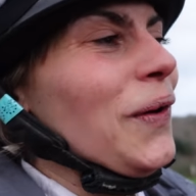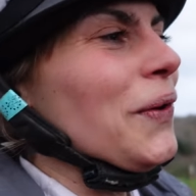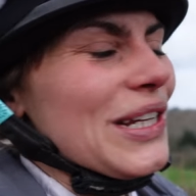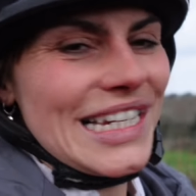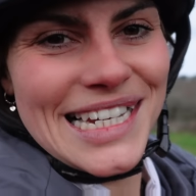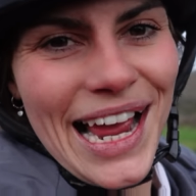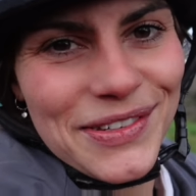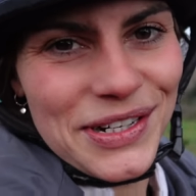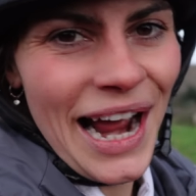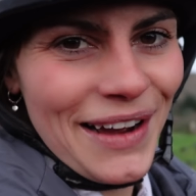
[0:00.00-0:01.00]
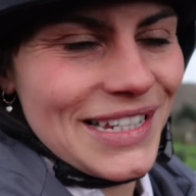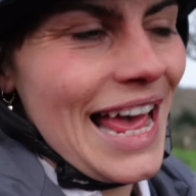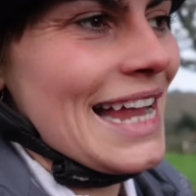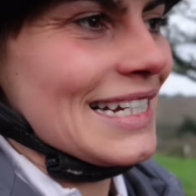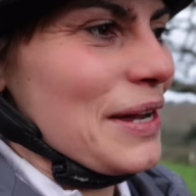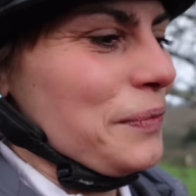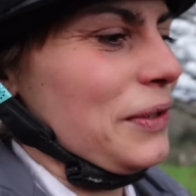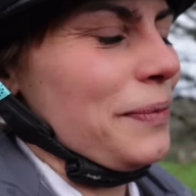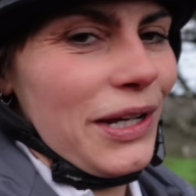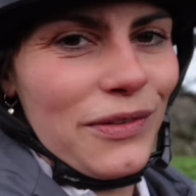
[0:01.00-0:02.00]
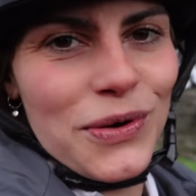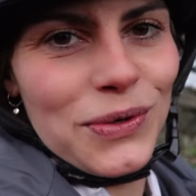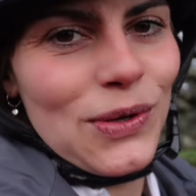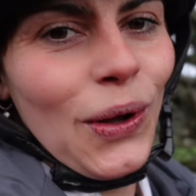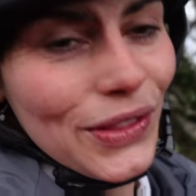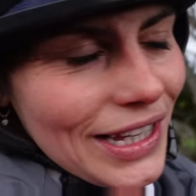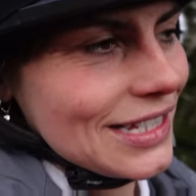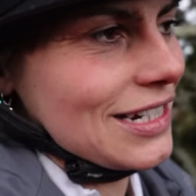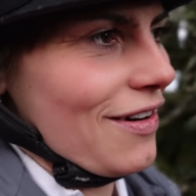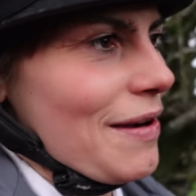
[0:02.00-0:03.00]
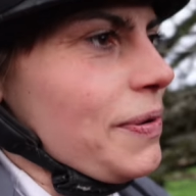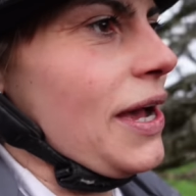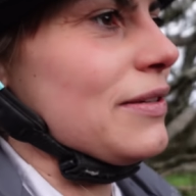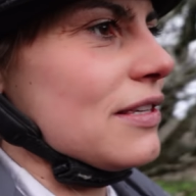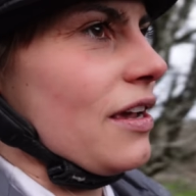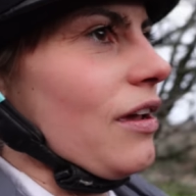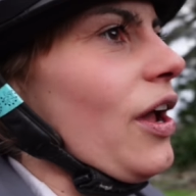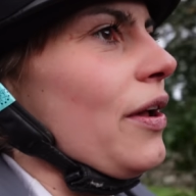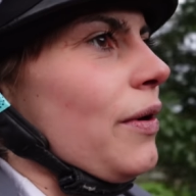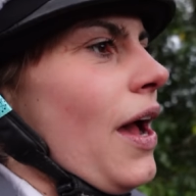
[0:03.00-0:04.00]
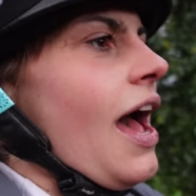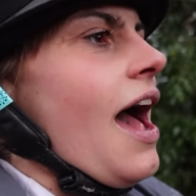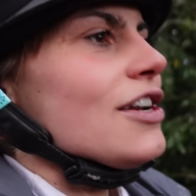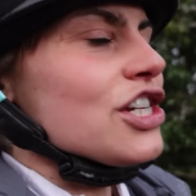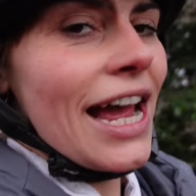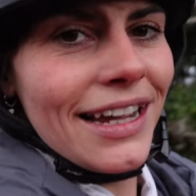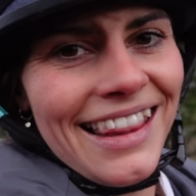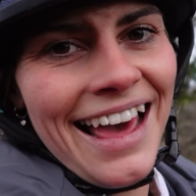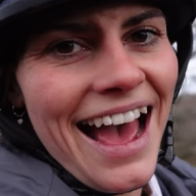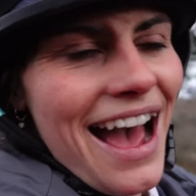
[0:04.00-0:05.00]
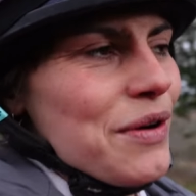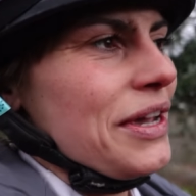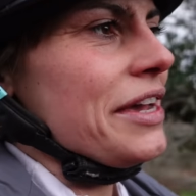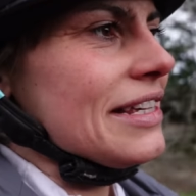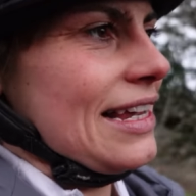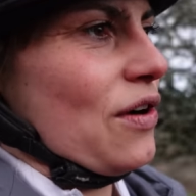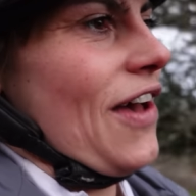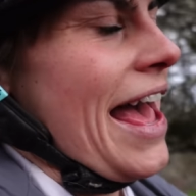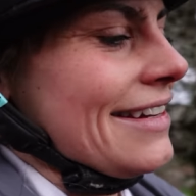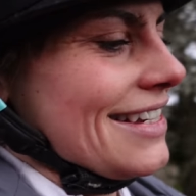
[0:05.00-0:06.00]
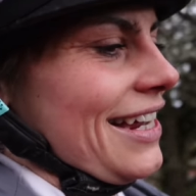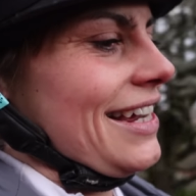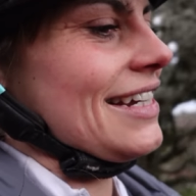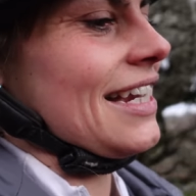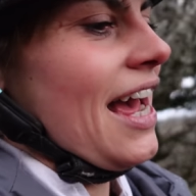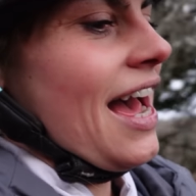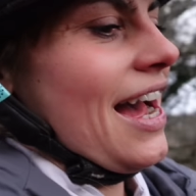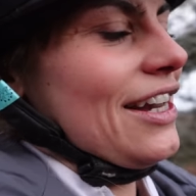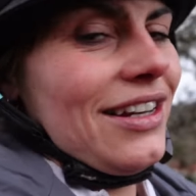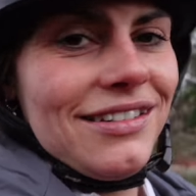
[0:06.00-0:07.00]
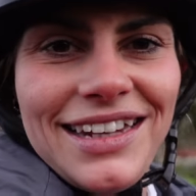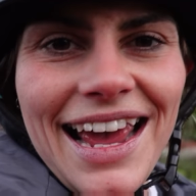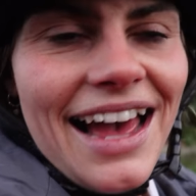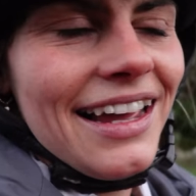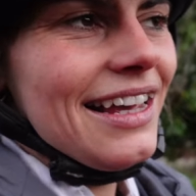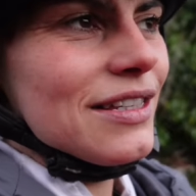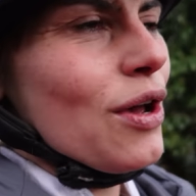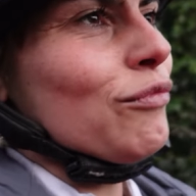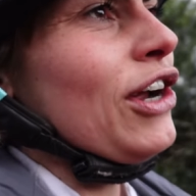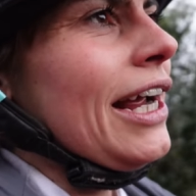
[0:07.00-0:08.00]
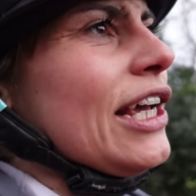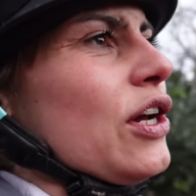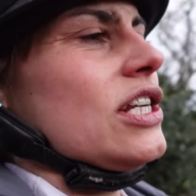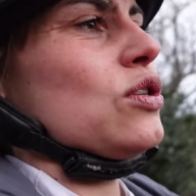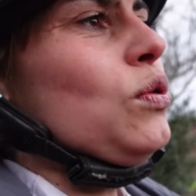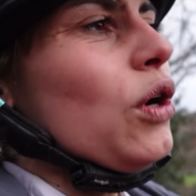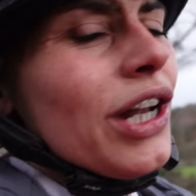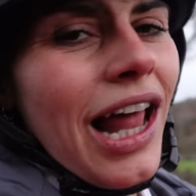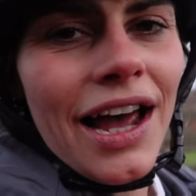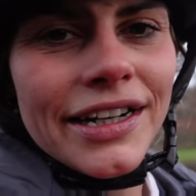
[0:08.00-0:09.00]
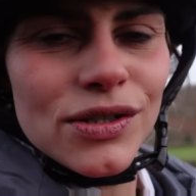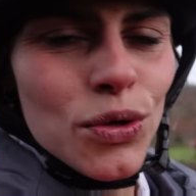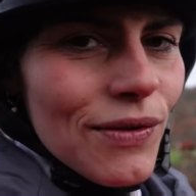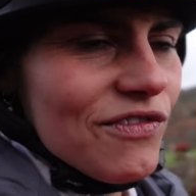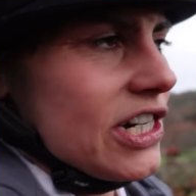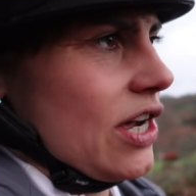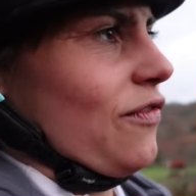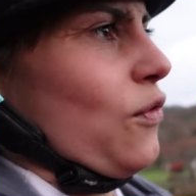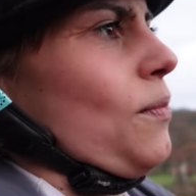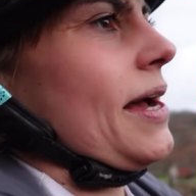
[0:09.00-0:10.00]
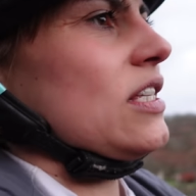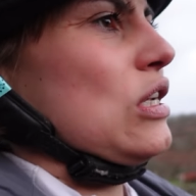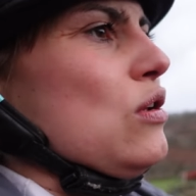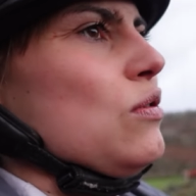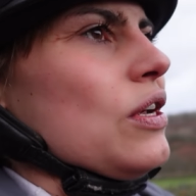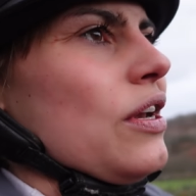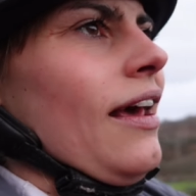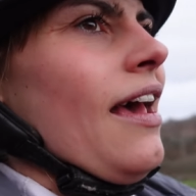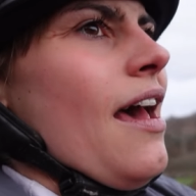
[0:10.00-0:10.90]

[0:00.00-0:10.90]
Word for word: All the details on how to enter will be, of course, on the Instagram post, so go check that out, get yourself entered, and yeah, it's really good. It's all online, it's all in video format, so you can